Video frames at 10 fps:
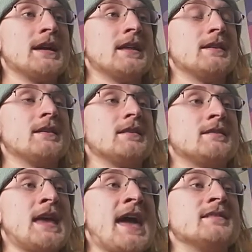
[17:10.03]
it
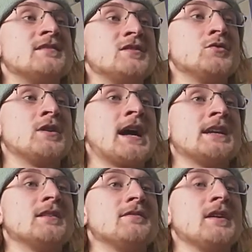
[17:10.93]
tends to
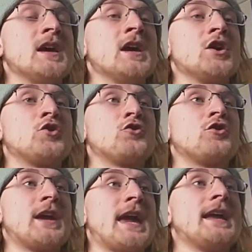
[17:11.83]
kind of
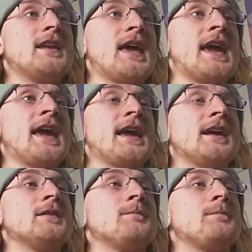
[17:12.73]
create a,